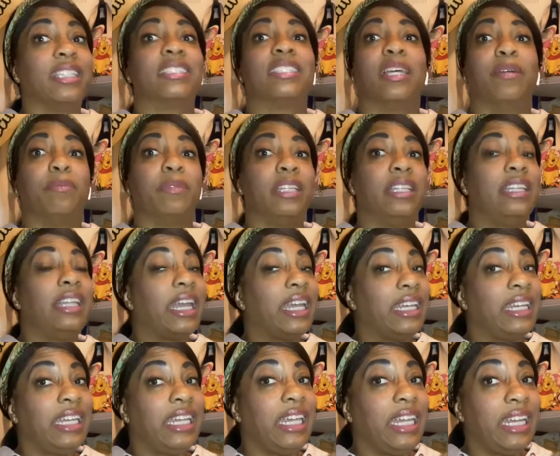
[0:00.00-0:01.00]
Something they
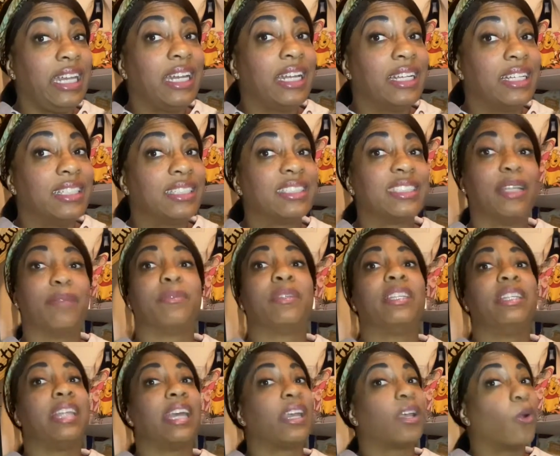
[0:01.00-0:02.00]
need,
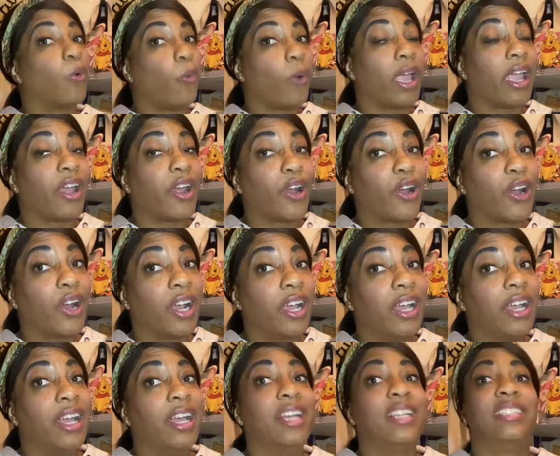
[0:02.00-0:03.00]
something they could wear,
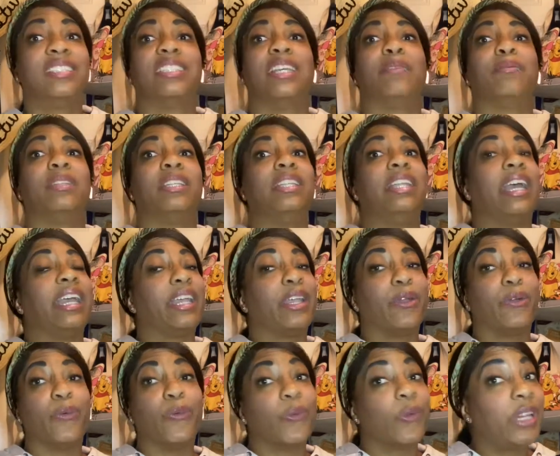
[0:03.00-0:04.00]
something they could
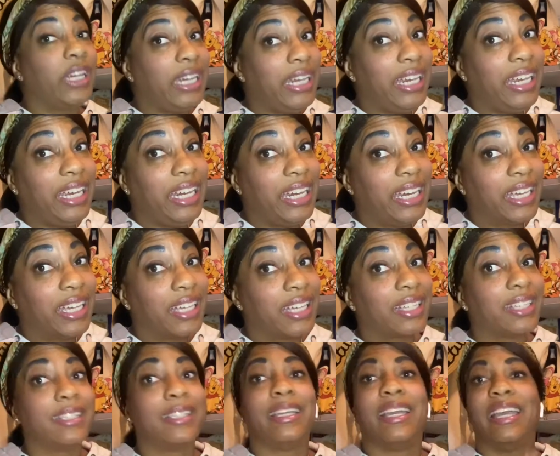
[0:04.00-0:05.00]
read,
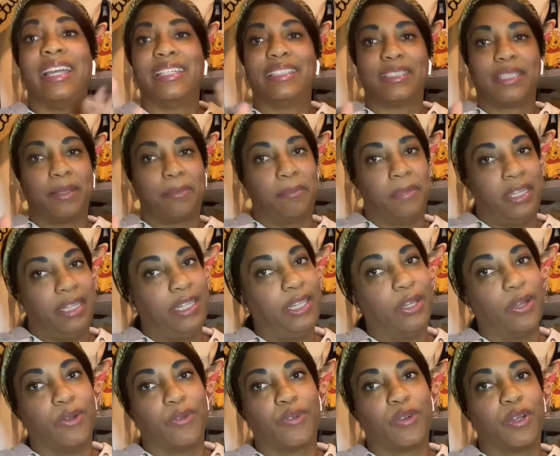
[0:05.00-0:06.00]
and some money
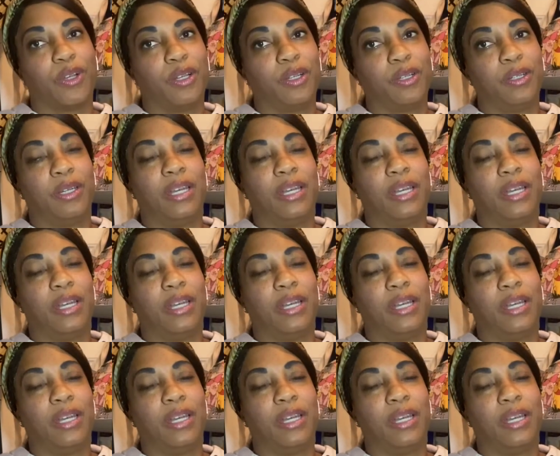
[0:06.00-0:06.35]
over.